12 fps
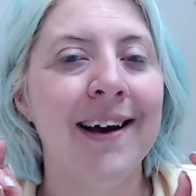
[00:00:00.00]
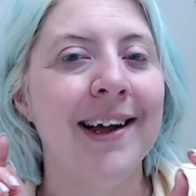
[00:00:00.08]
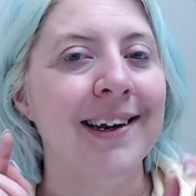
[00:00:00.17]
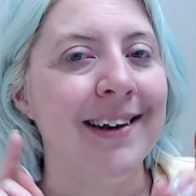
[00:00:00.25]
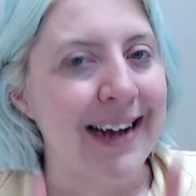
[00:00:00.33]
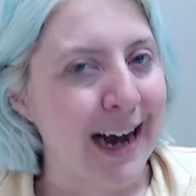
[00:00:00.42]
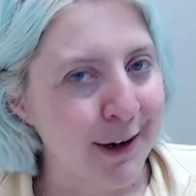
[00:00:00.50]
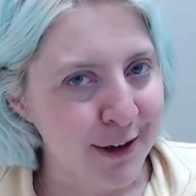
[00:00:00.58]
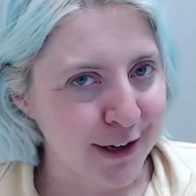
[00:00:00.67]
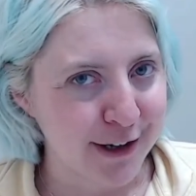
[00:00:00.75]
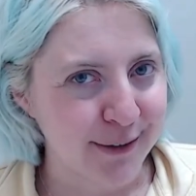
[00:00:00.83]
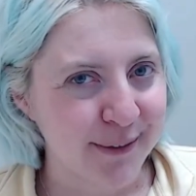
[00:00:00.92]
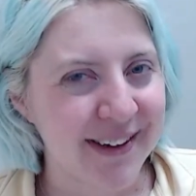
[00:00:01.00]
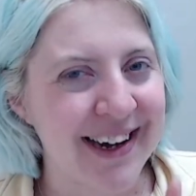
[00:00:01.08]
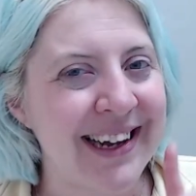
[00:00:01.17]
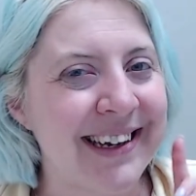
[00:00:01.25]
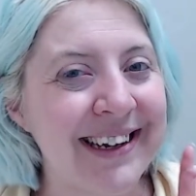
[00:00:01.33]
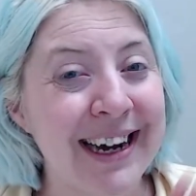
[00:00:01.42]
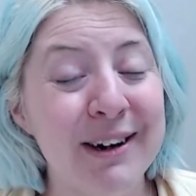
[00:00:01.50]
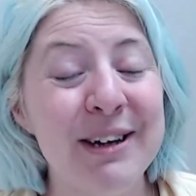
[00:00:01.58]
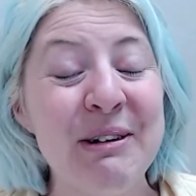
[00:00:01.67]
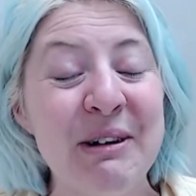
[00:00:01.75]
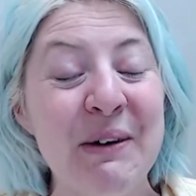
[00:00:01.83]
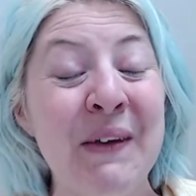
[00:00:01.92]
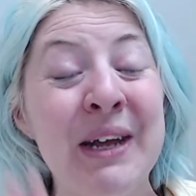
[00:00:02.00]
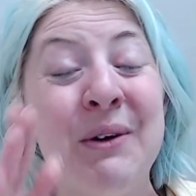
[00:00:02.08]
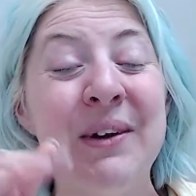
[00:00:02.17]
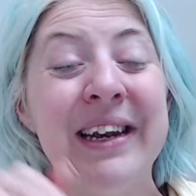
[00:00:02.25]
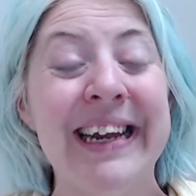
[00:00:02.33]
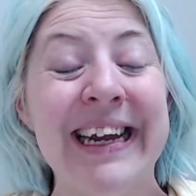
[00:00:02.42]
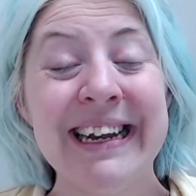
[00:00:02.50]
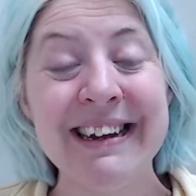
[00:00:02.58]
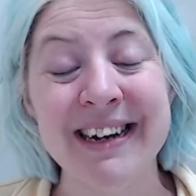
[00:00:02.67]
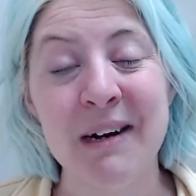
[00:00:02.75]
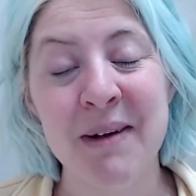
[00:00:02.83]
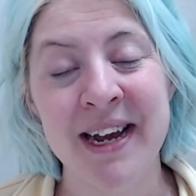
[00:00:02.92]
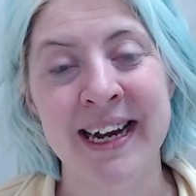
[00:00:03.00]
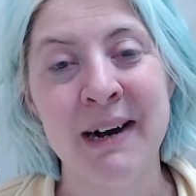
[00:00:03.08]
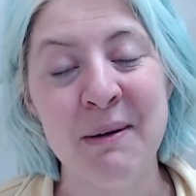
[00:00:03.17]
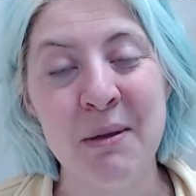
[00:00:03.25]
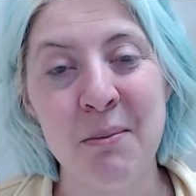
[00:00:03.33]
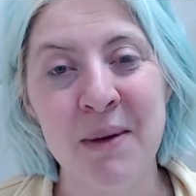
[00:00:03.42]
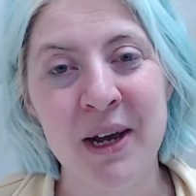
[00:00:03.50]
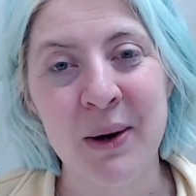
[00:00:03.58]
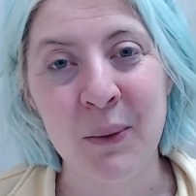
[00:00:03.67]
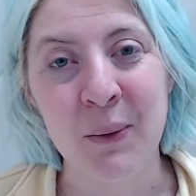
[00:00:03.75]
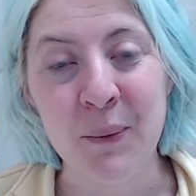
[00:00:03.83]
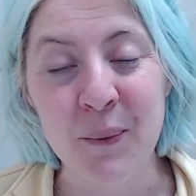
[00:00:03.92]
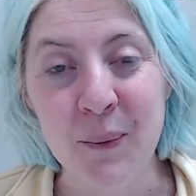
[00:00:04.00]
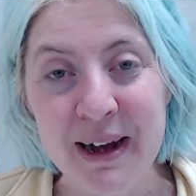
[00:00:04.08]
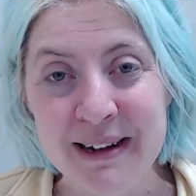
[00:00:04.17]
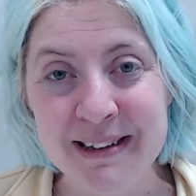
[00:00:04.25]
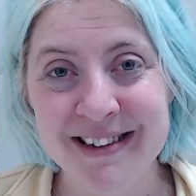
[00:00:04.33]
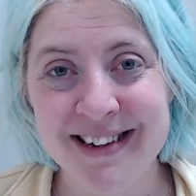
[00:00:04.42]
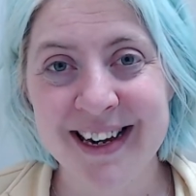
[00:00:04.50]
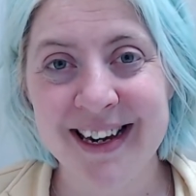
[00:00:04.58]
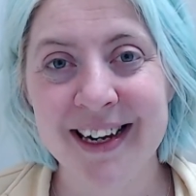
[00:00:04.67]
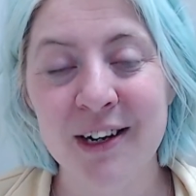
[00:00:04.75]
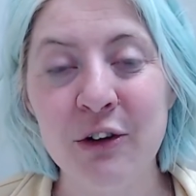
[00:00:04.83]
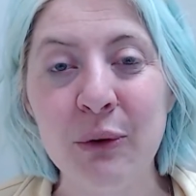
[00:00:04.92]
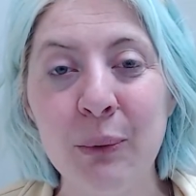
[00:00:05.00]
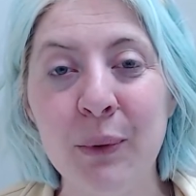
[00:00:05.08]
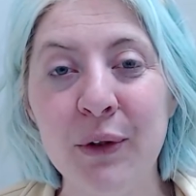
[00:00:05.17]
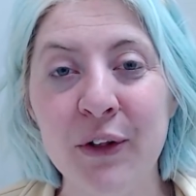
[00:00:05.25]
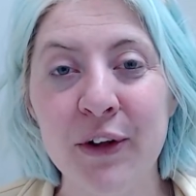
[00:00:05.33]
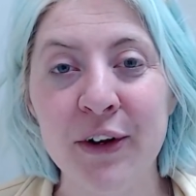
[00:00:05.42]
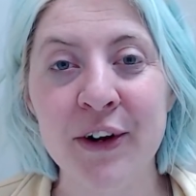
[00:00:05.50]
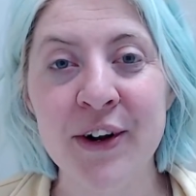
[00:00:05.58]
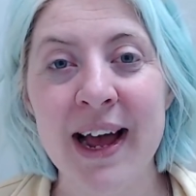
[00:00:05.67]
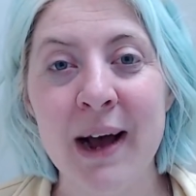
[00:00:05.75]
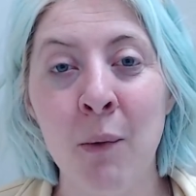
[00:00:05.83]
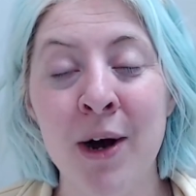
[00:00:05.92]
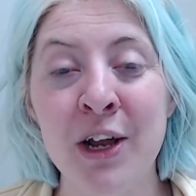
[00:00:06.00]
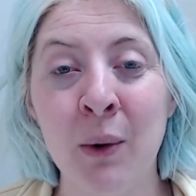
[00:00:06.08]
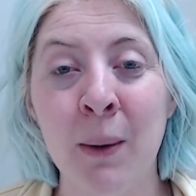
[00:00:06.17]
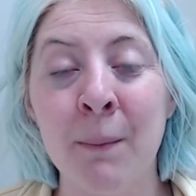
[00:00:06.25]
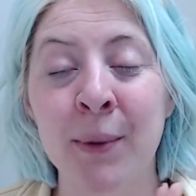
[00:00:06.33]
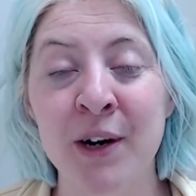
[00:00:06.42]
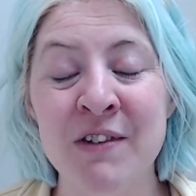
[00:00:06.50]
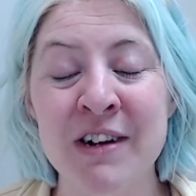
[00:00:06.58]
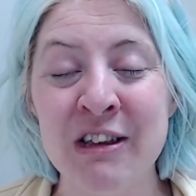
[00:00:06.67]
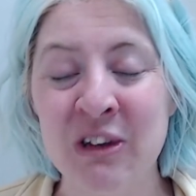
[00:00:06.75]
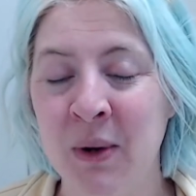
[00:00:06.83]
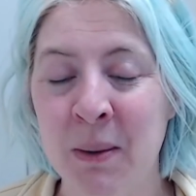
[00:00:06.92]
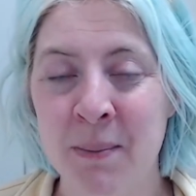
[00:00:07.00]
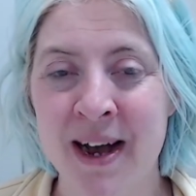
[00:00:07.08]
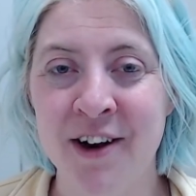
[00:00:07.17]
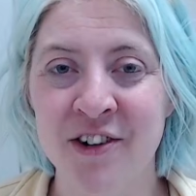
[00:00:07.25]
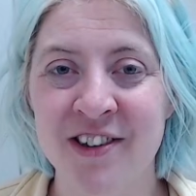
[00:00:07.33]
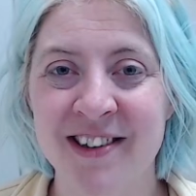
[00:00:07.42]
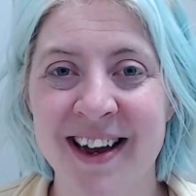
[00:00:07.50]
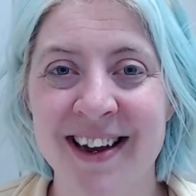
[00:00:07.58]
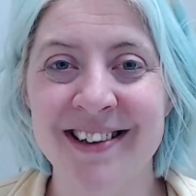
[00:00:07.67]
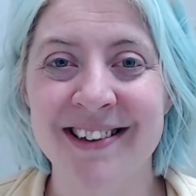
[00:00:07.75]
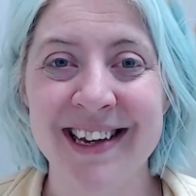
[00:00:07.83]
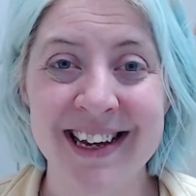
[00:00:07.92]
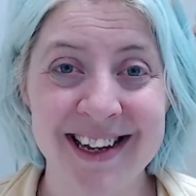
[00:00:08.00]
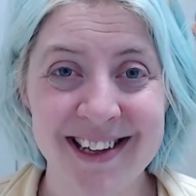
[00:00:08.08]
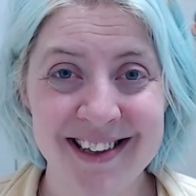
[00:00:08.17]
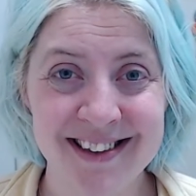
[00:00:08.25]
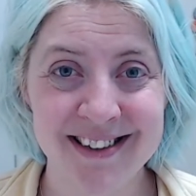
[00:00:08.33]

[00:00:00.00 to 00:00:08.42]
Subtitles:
now you know, and now you know that you need to come hang out with me on Wednesday to learn what your perfect sewing pattern size is.